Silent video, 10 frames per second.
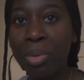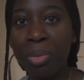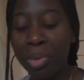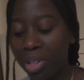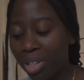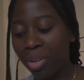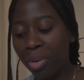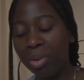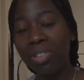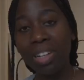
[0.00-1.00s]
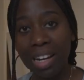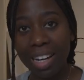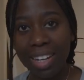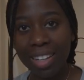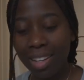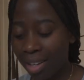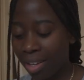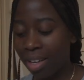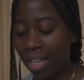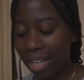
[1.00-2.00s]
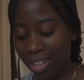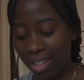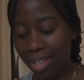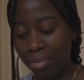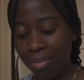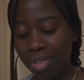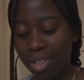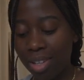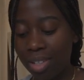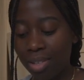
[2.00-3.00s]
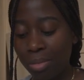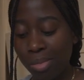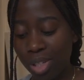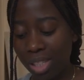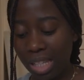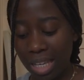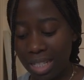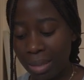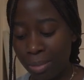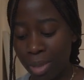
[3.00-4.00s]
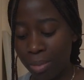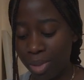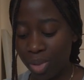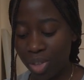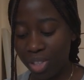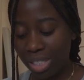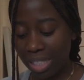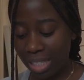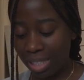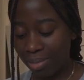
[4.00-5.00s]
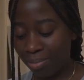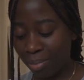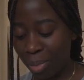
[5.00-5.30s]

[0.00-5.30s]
one oh nine A M Monday, September the thirteenth.